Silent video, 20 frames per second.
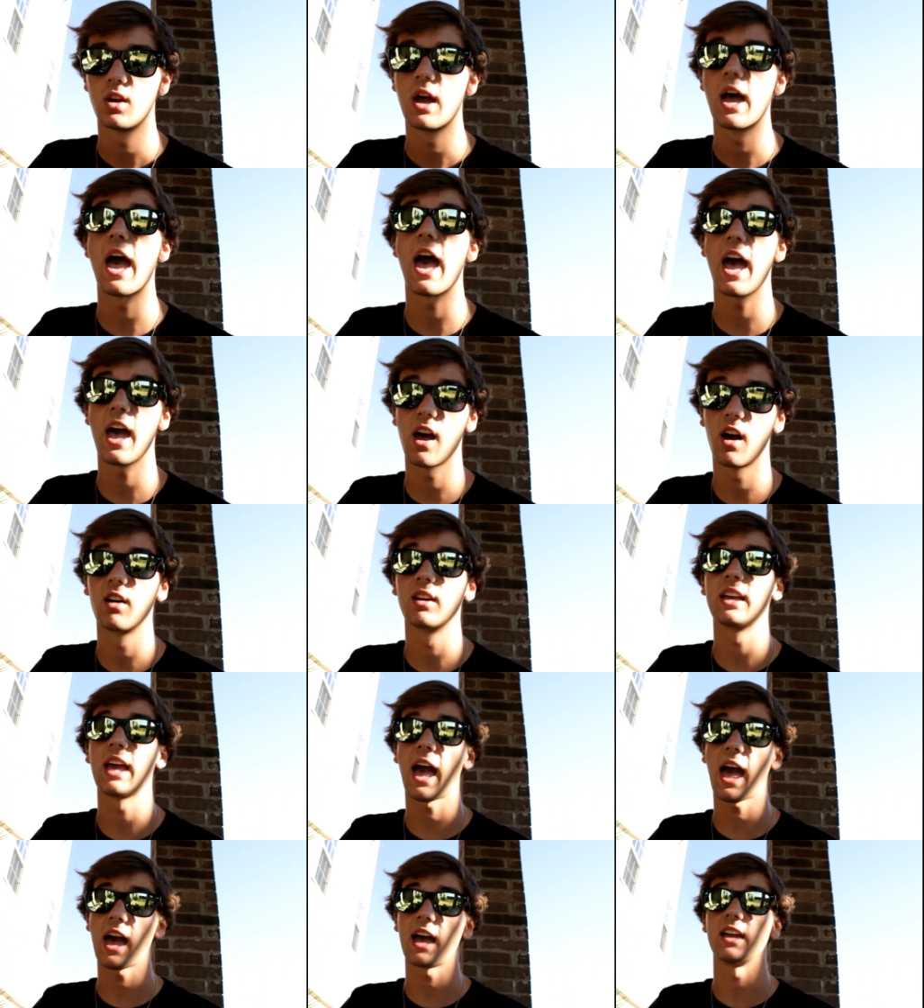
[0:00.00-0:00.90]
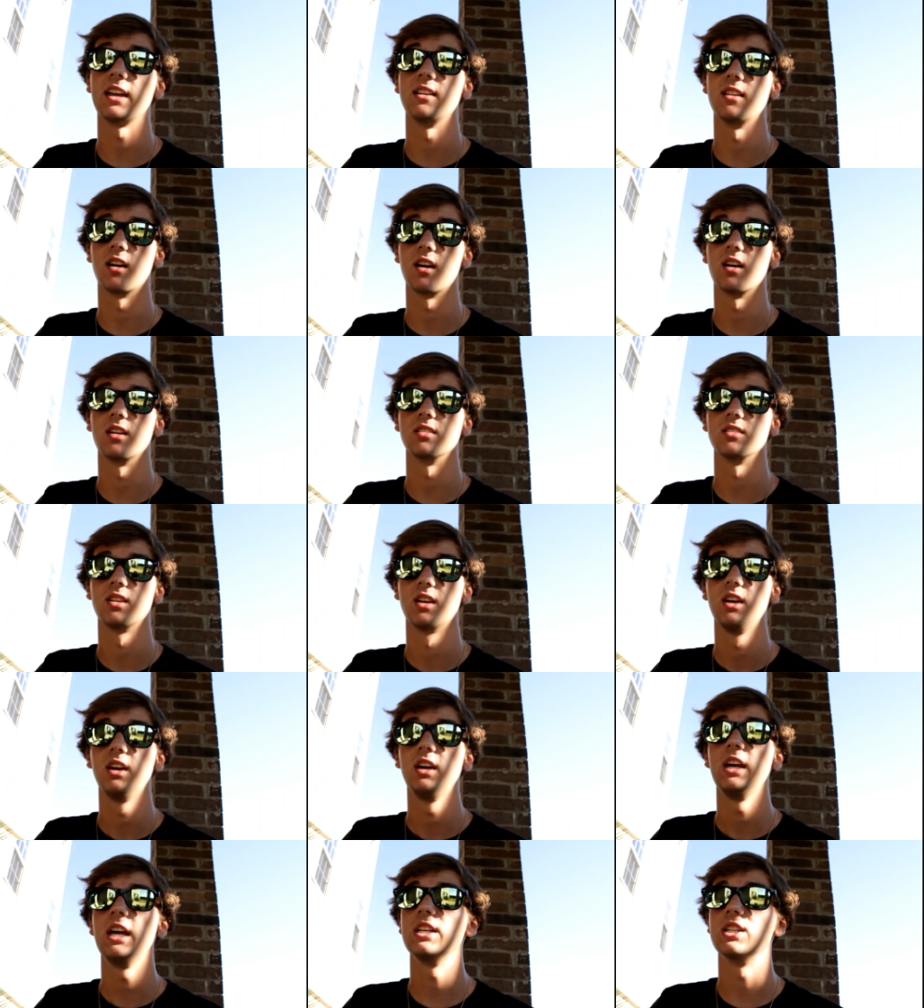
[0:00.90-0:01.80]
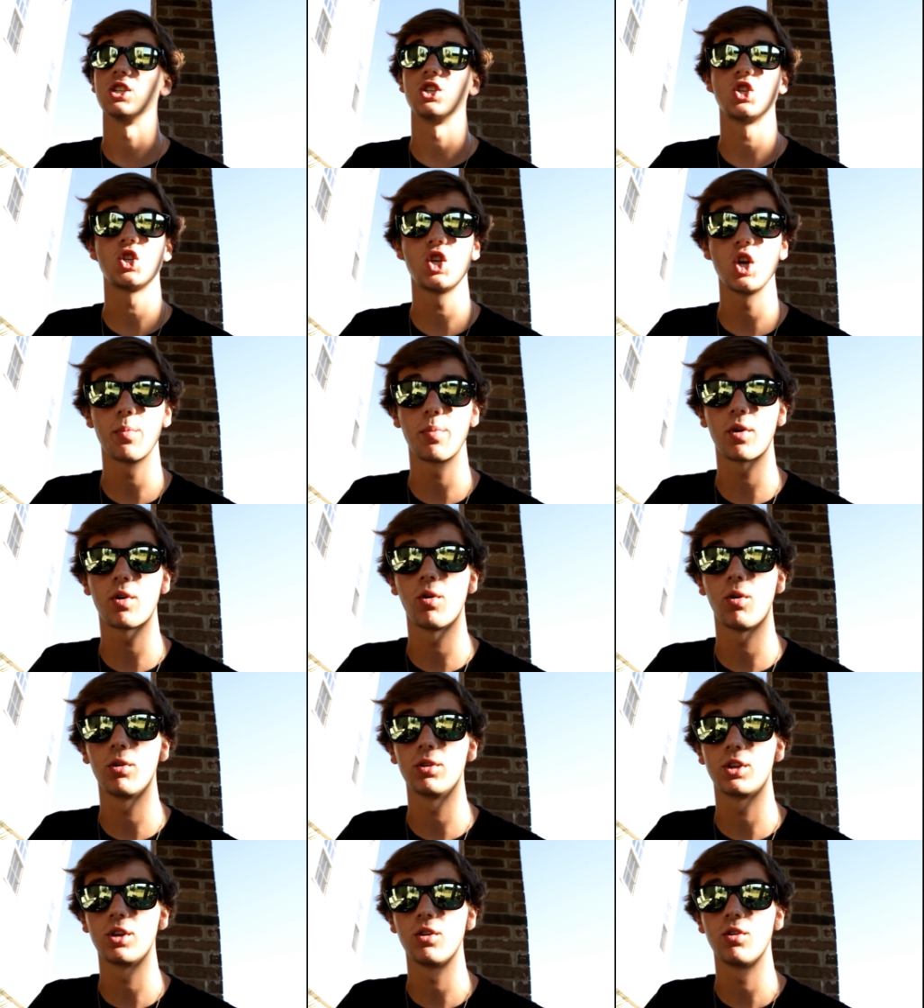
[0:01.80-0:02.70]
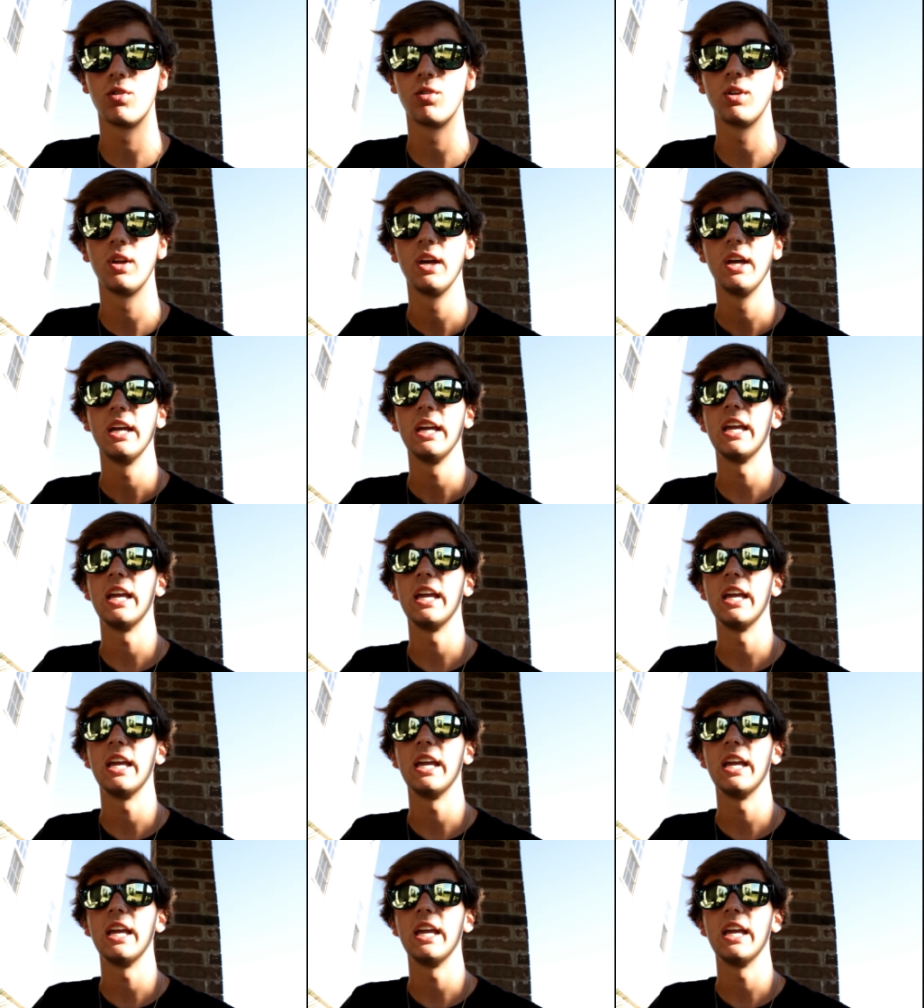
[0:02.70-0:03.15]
Hell yeah, he does. He's a super cool dude.